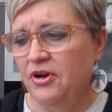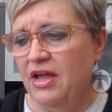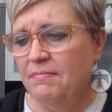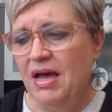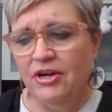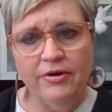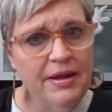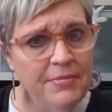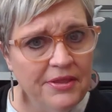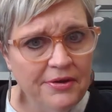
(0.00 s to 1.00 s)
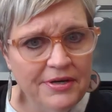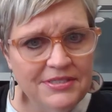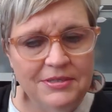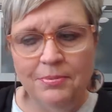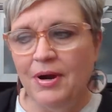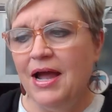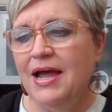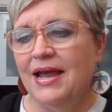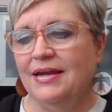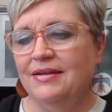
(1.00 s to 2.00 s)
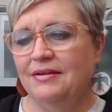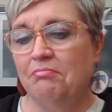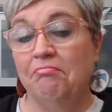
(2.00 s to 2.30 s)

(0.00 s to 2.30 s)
and my grandmother is the bride."